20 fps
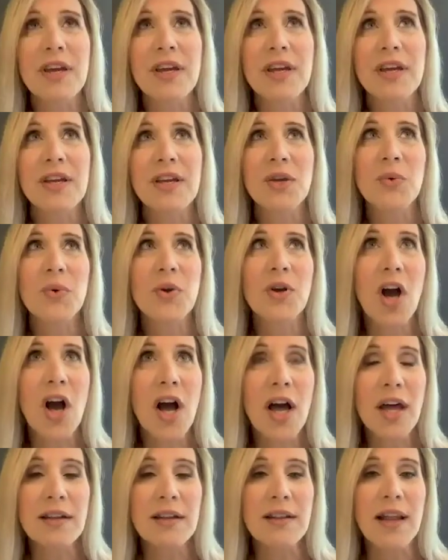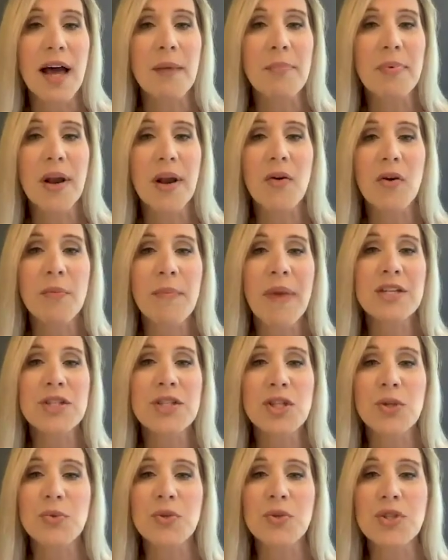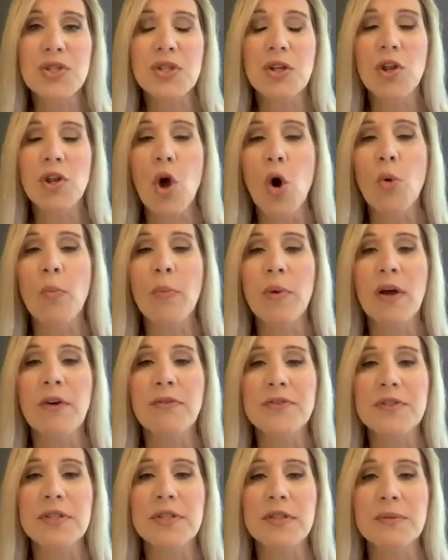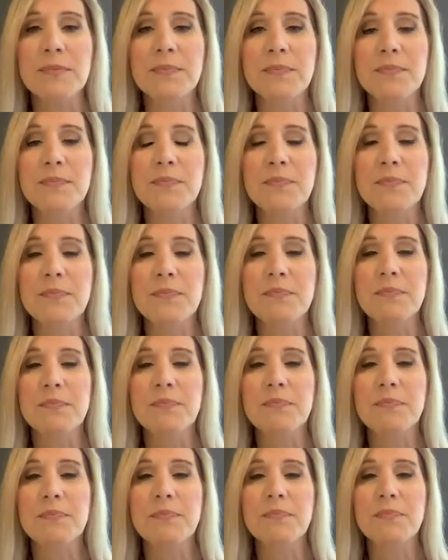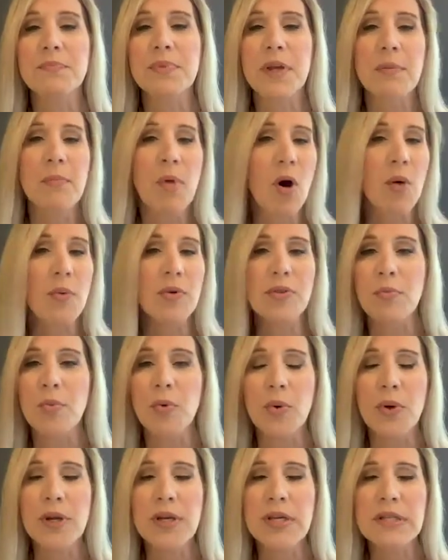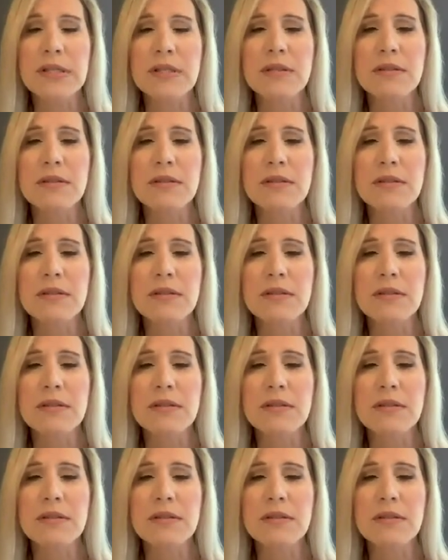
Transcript: You were gone a lot, but I would imagine you were still home enough to play ball with the boys?